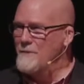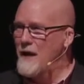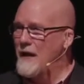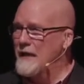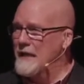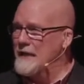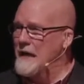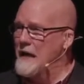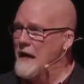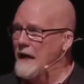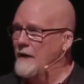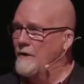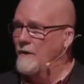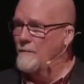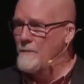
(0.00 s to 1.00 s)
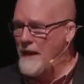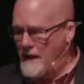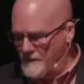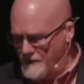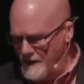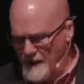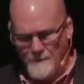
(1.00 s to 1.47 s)
not an eye or a
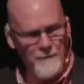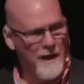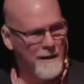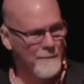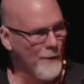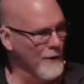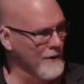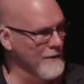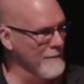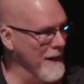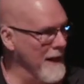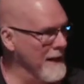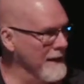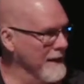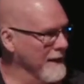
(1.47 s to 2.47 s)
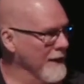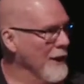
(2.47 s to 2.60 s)
mouth that I'm not a part of the body.